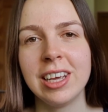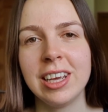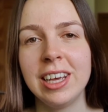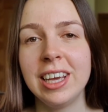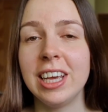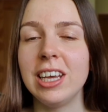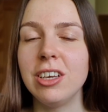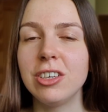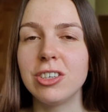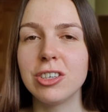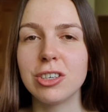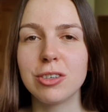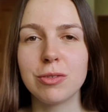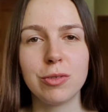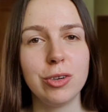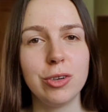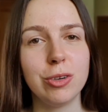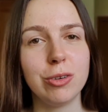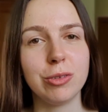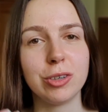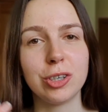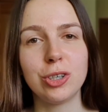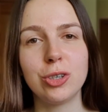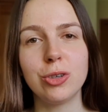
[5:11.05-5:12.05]
He just
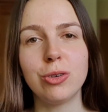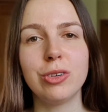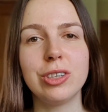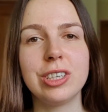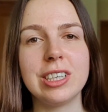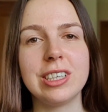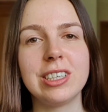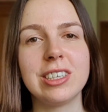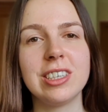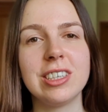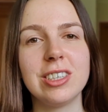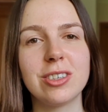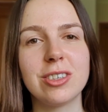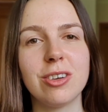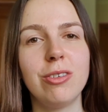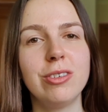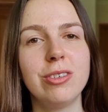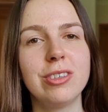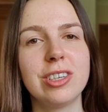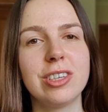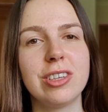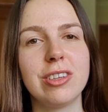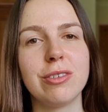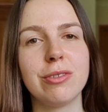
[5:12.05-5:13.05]
flew a short distance
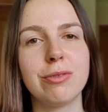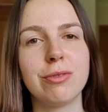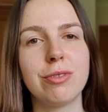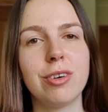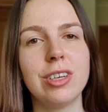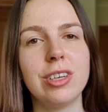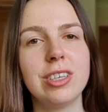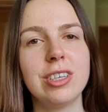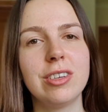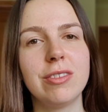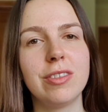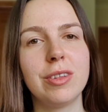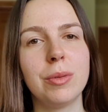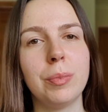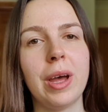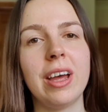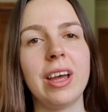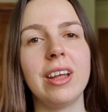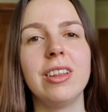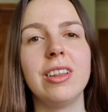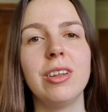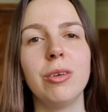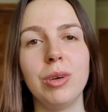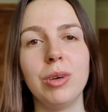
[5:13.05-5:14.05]
onto the front of the
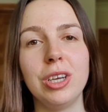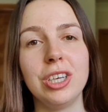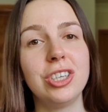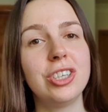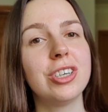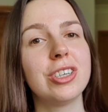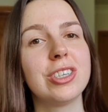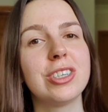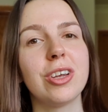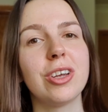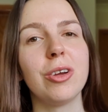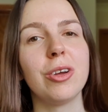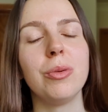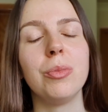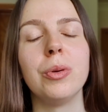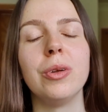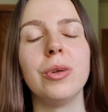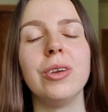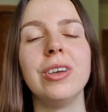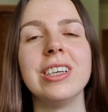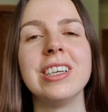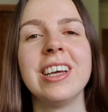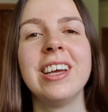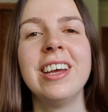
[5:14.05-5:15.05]
pen that we'd just
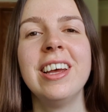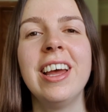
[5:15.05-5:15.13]
opened